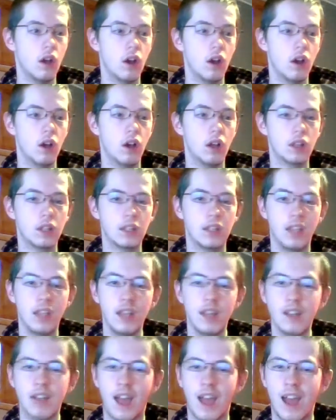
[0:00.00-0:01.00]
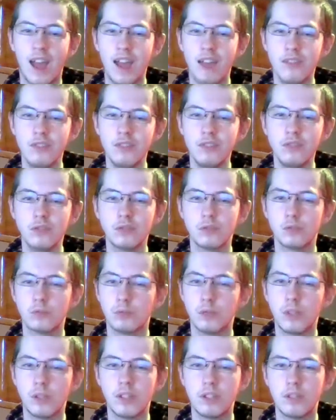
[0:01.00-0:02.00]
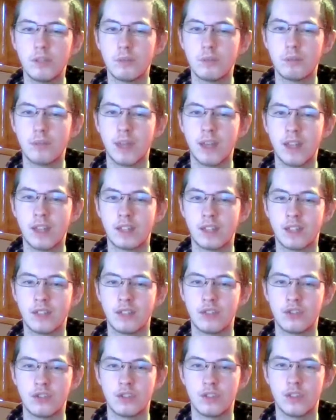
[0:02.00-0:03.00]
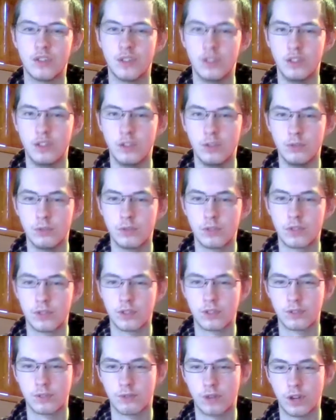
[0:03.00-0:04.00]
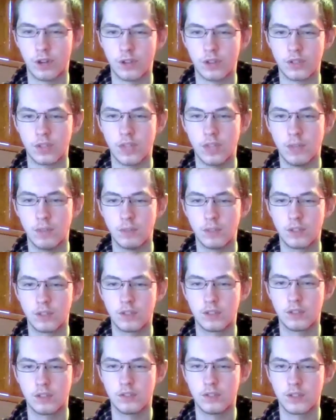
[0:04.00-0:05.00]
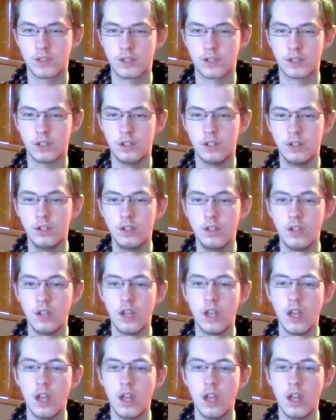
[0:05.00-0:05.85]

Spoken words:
again, haven't really been paying attention to the news as far as gaming is concerned,